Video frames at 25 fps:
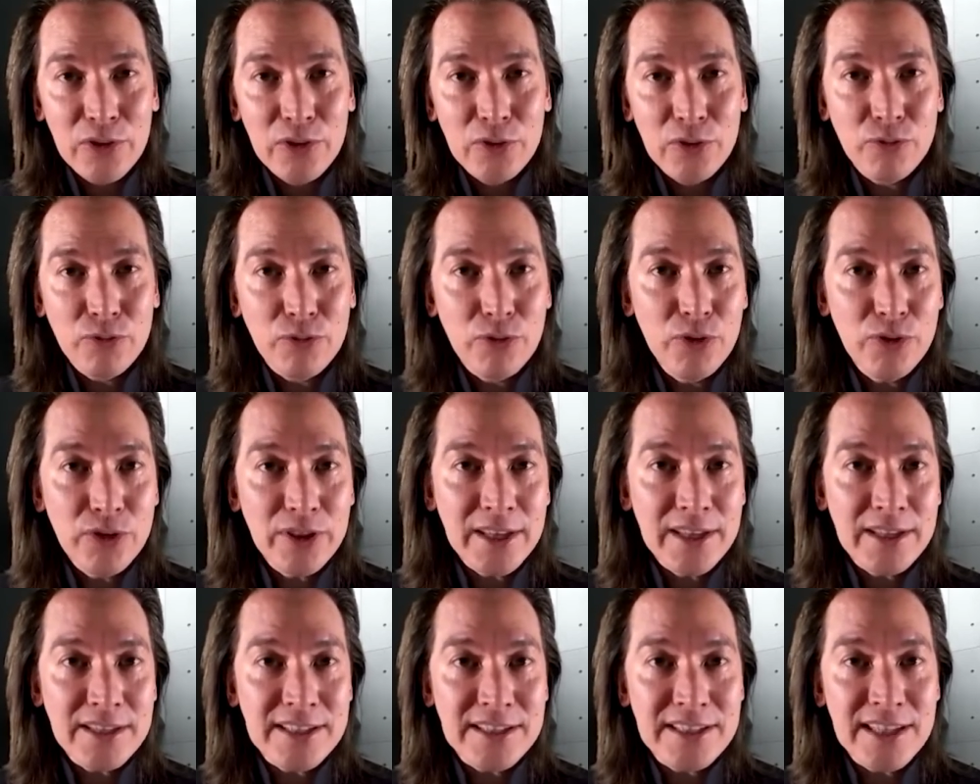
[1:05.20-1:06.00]
the truth
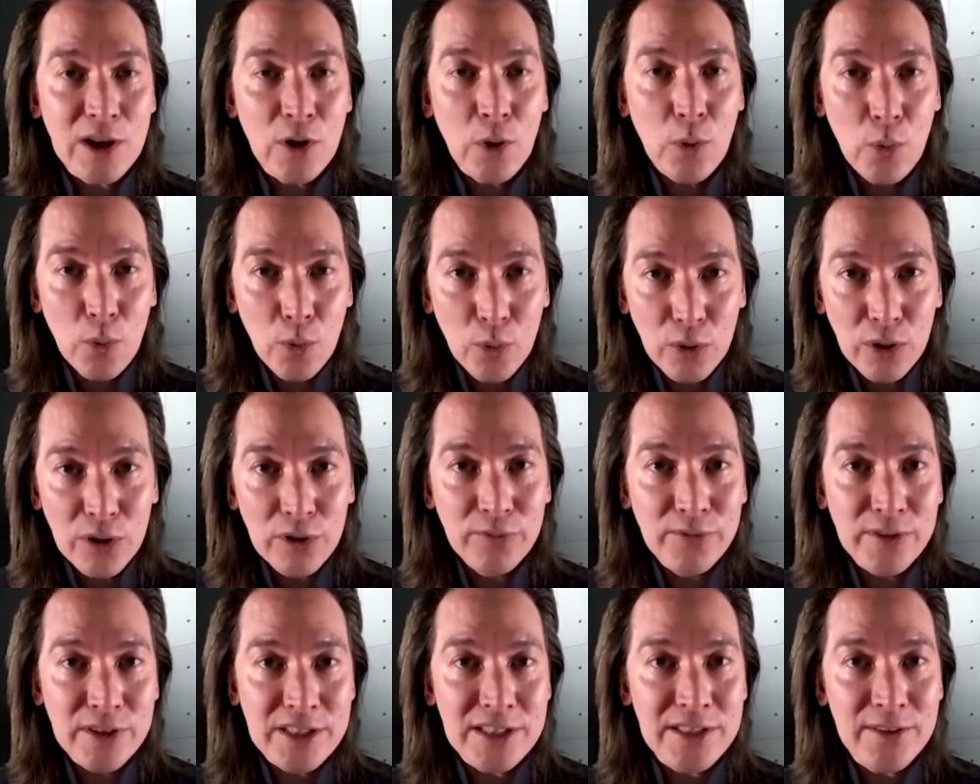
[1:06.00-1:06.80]
is is that
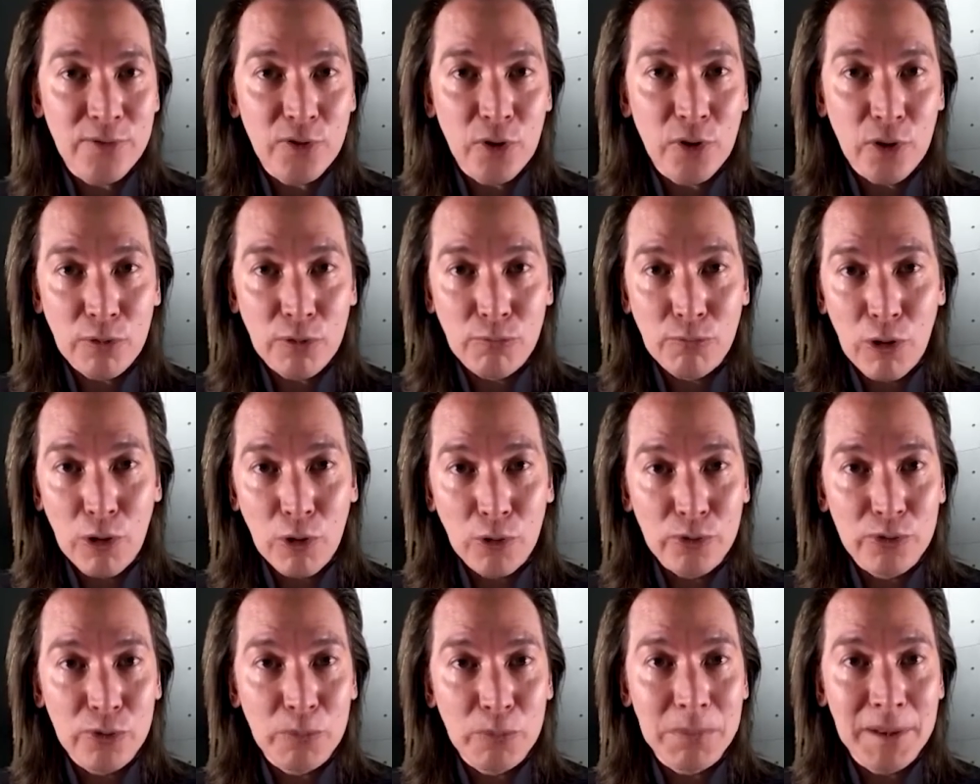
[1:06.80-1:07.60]
all of us have got a
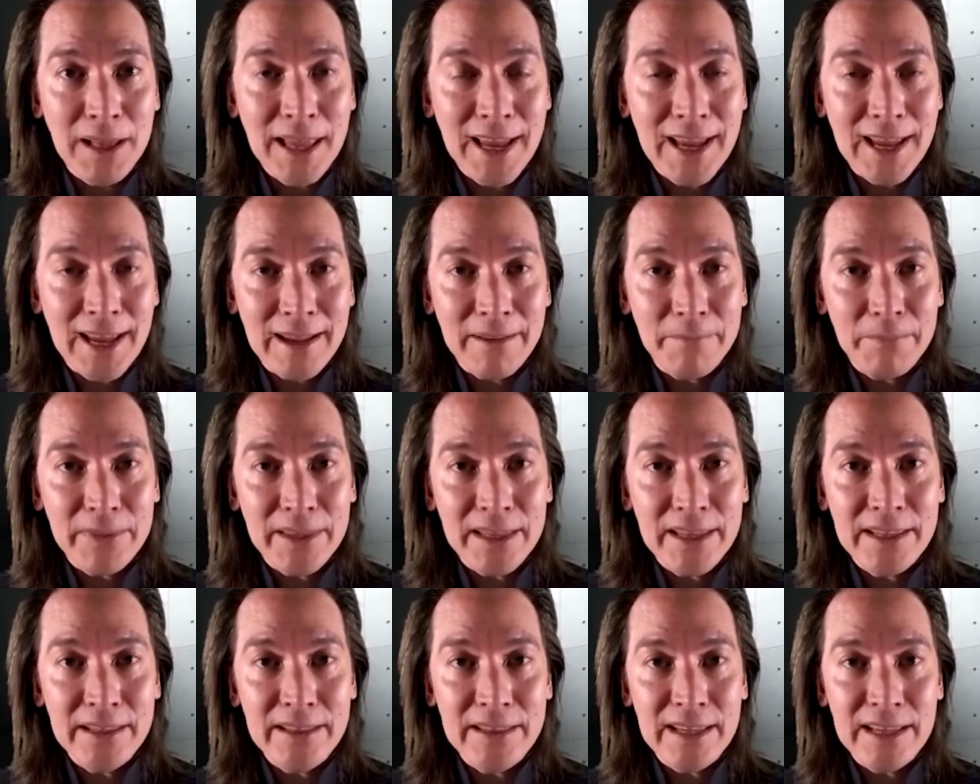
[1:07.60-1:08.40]
role to play
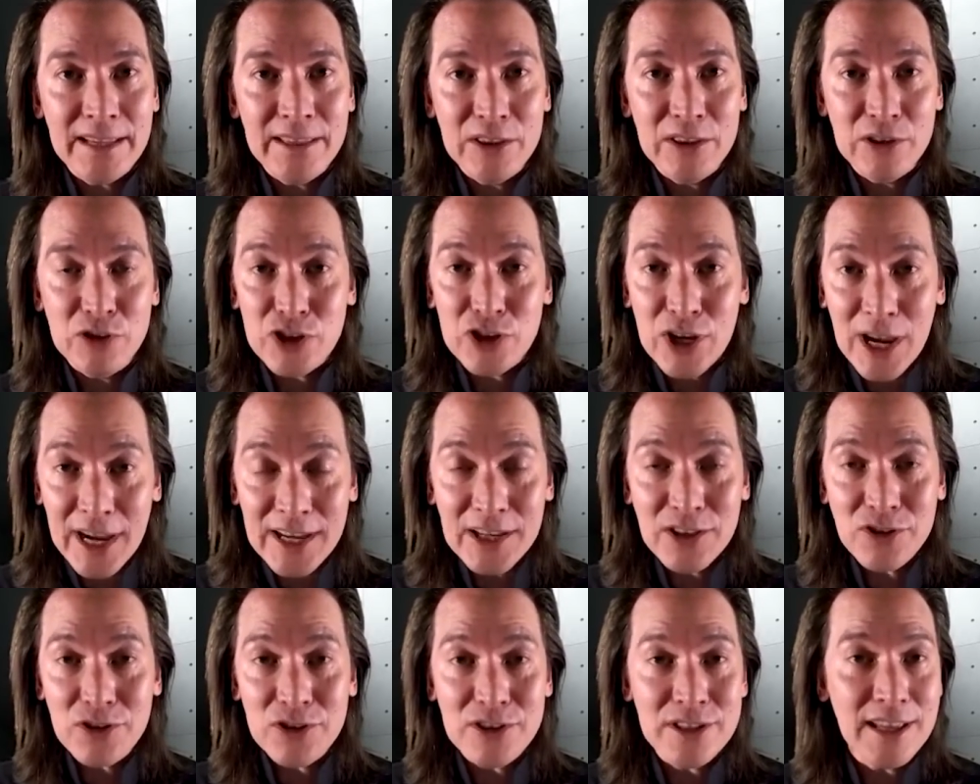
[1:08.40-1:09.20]
in, in the
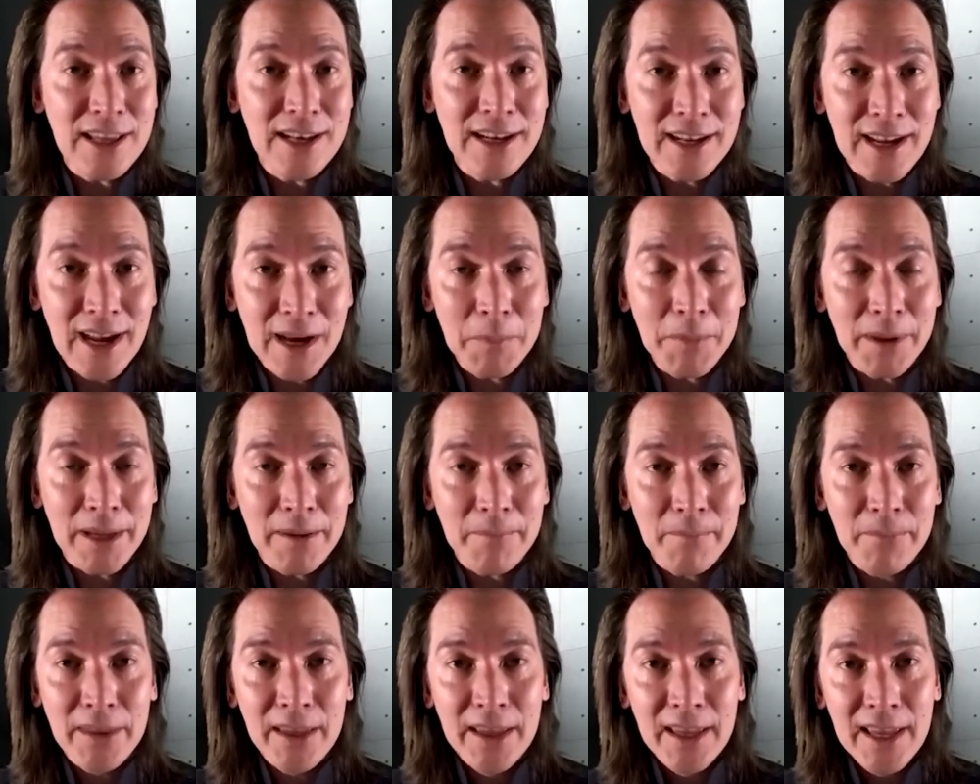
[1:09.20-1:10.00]
changes that are coming.